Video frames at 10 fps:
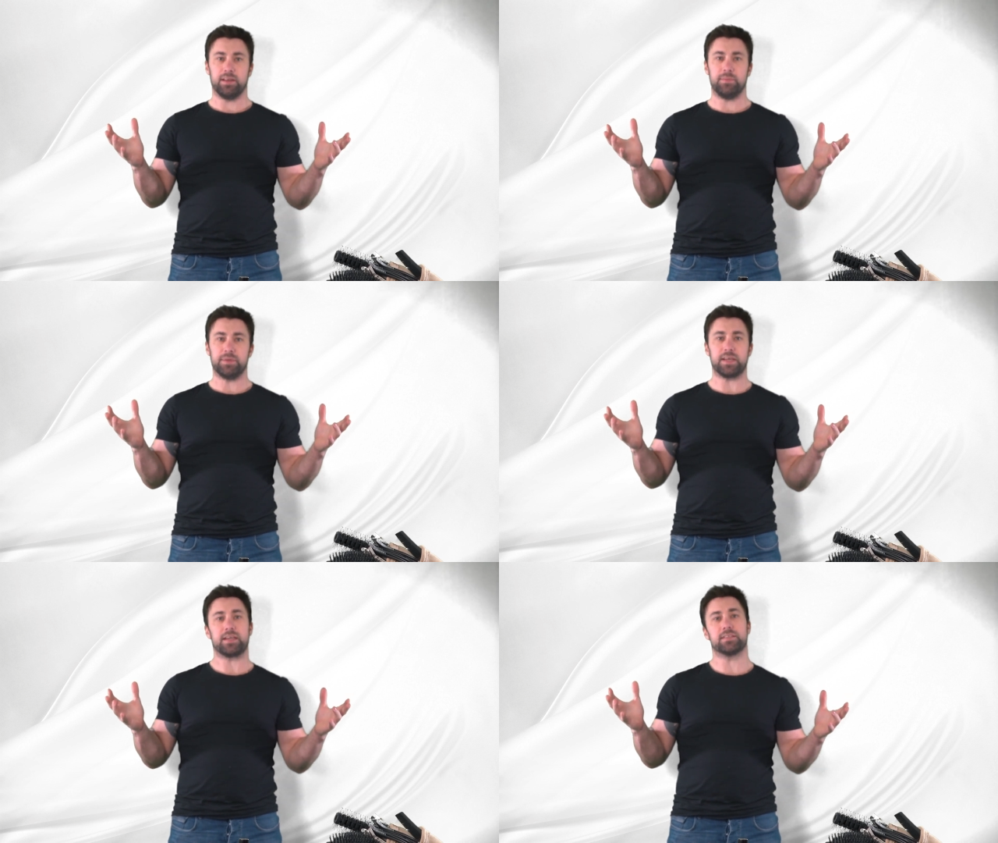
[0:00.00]
Let me
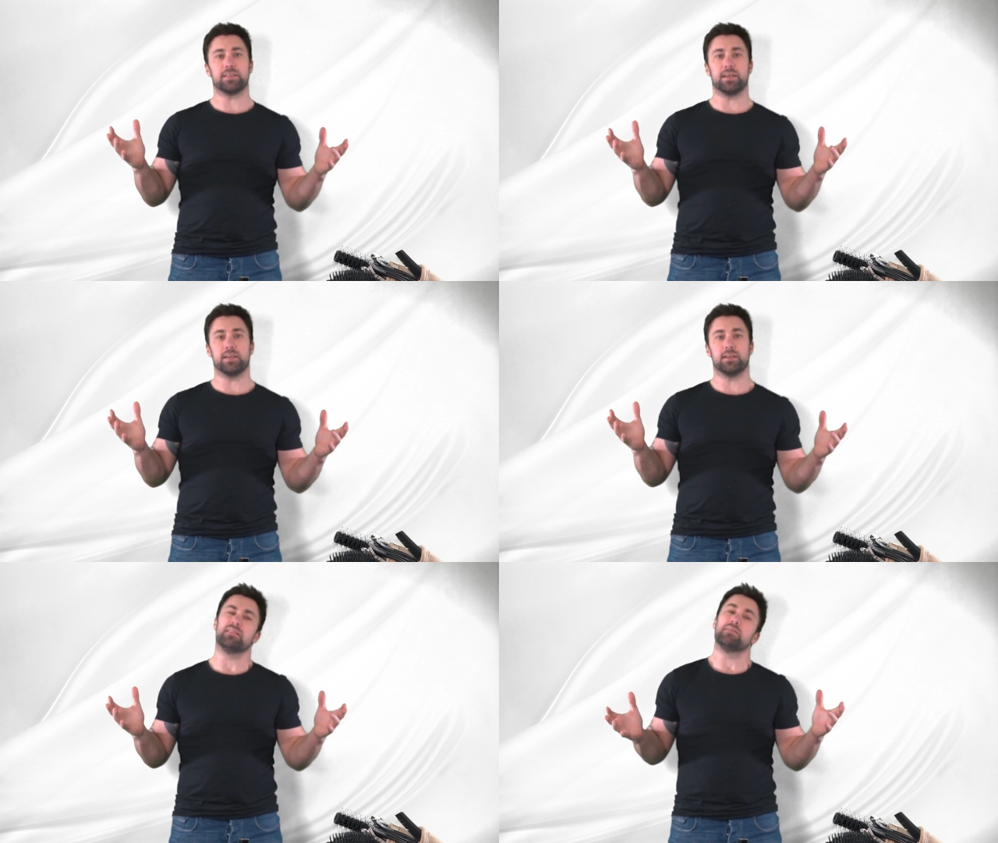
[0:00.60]
take a
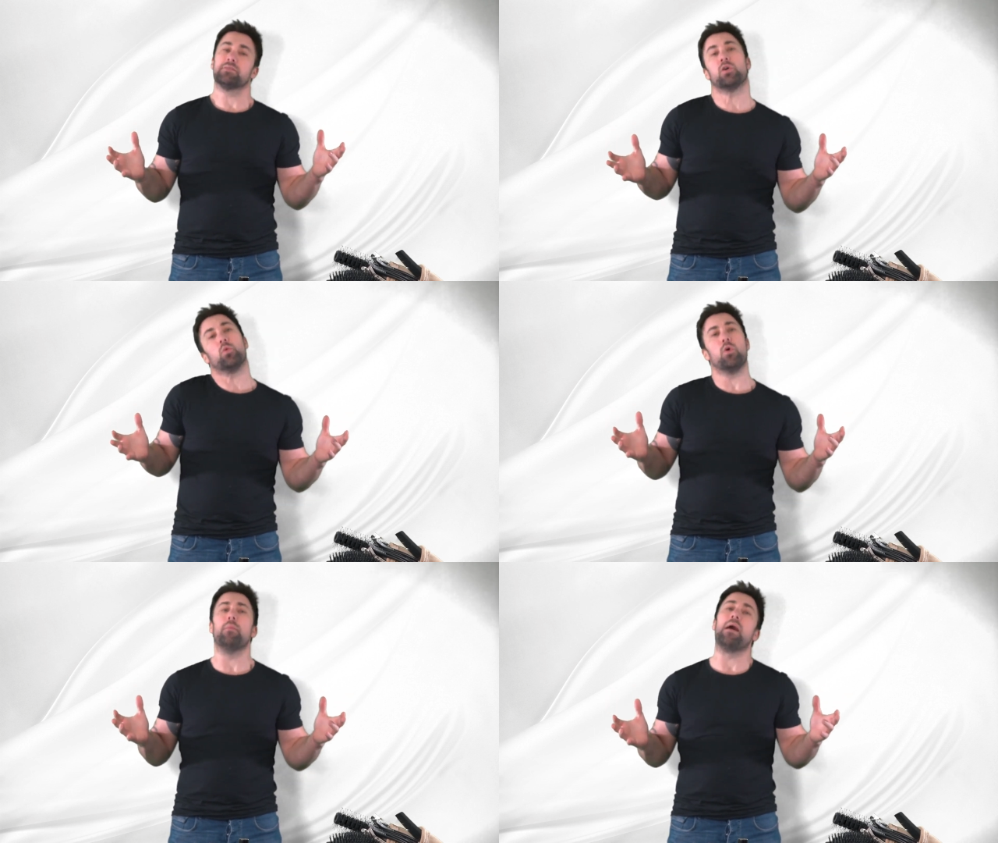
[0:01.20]
seat. Just got to
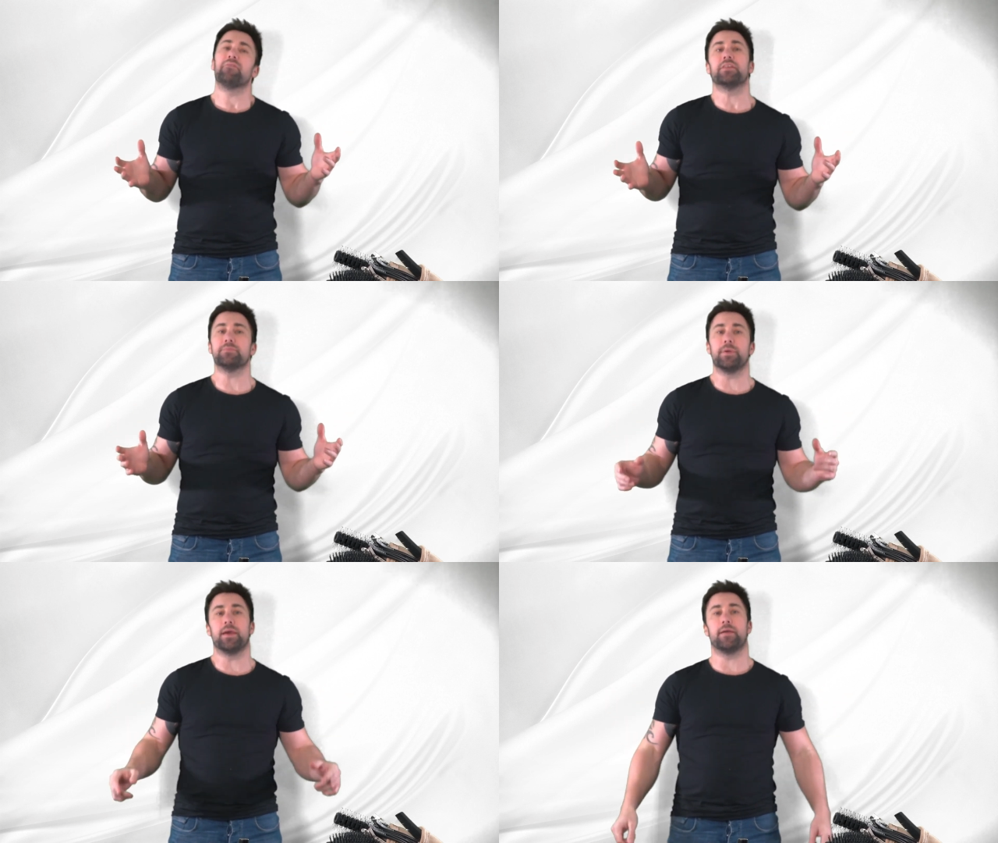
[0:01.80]
warm up for
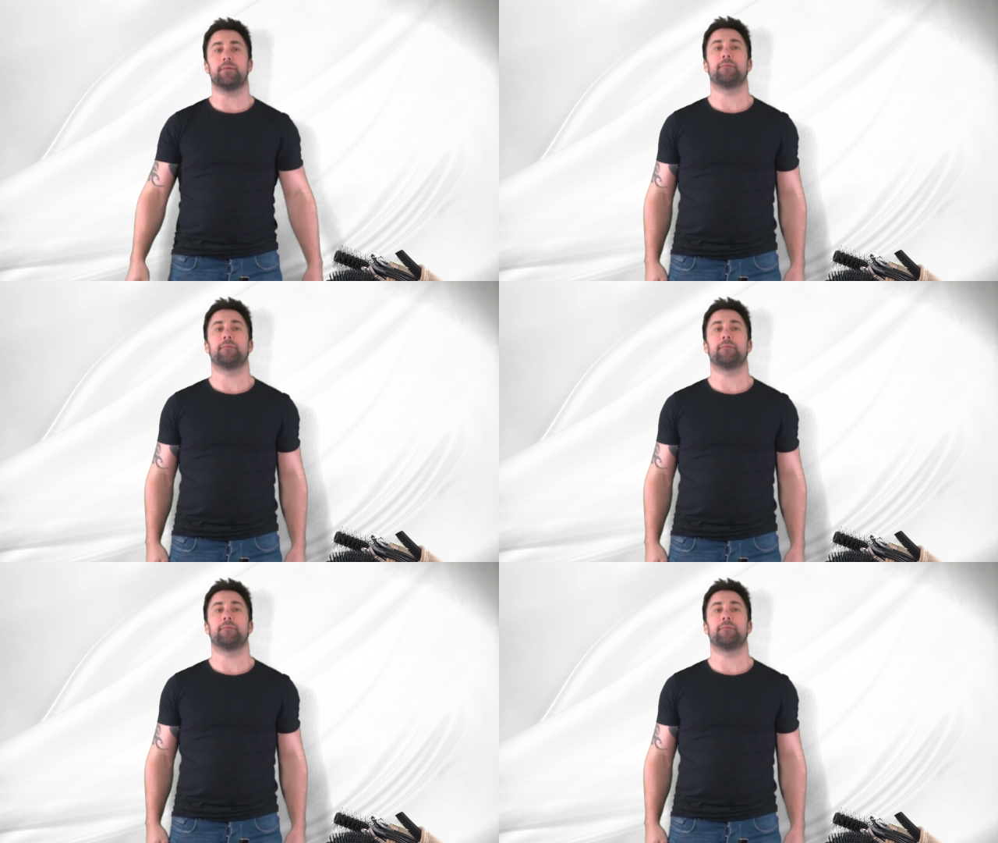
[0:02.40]
this bit.